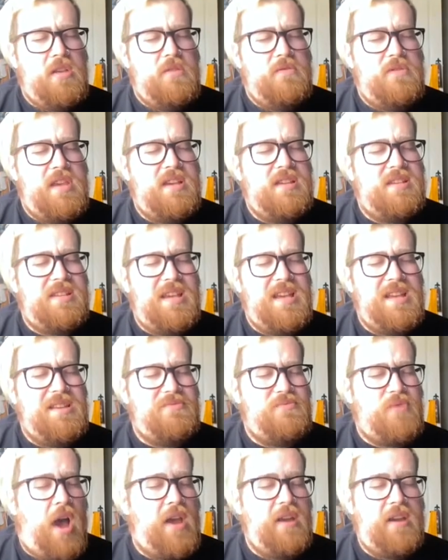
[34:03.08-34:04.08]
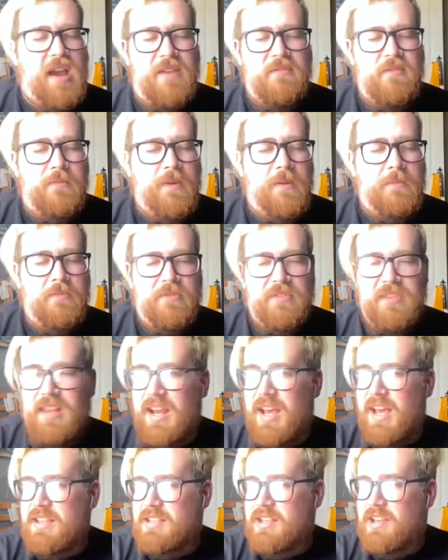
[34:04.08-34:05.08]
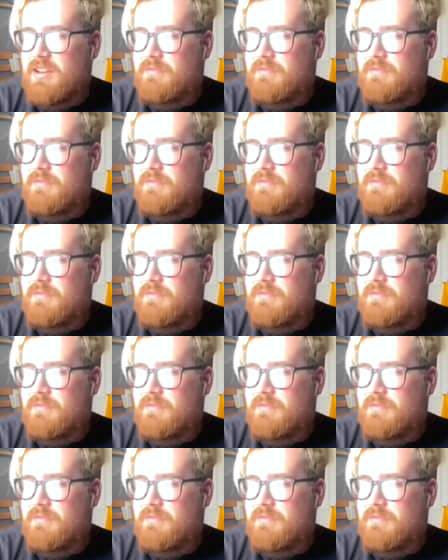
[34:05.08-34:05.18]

They said, I can't remember the last thing